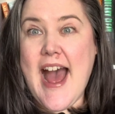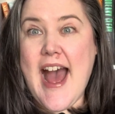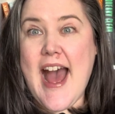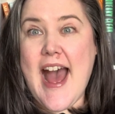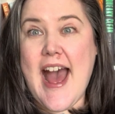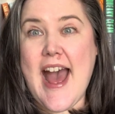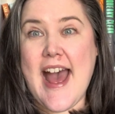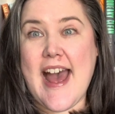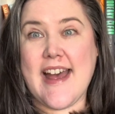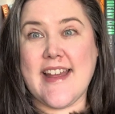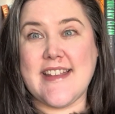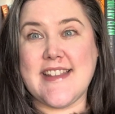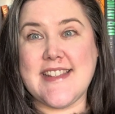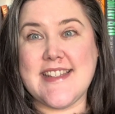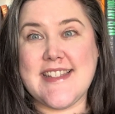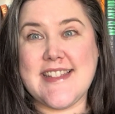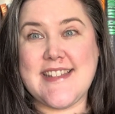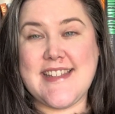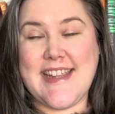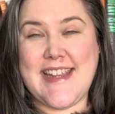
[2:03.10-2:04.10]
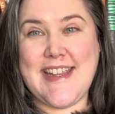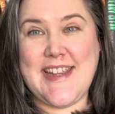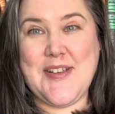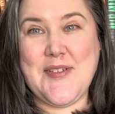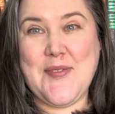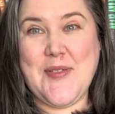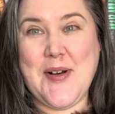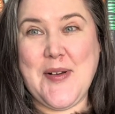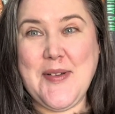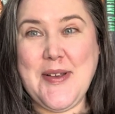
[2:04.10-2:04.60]
and see
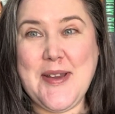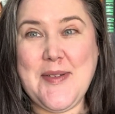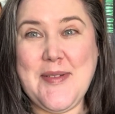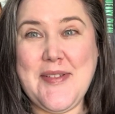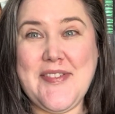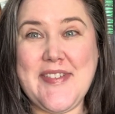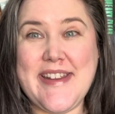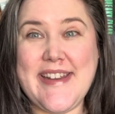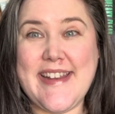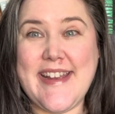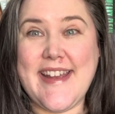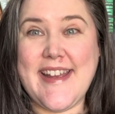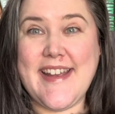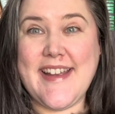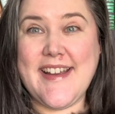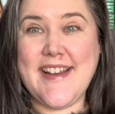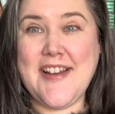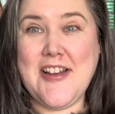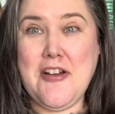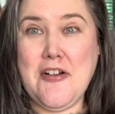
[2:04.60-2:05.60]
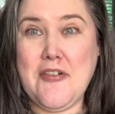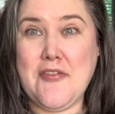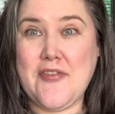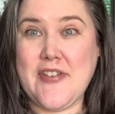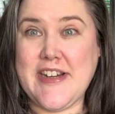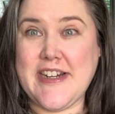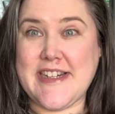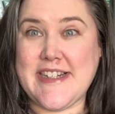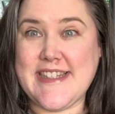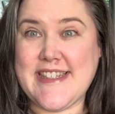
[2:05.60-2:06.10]
what I'm going to be reading
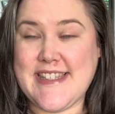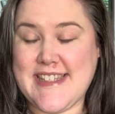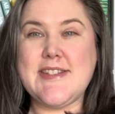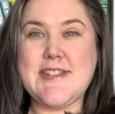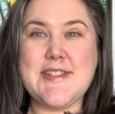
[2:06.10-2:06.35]
first.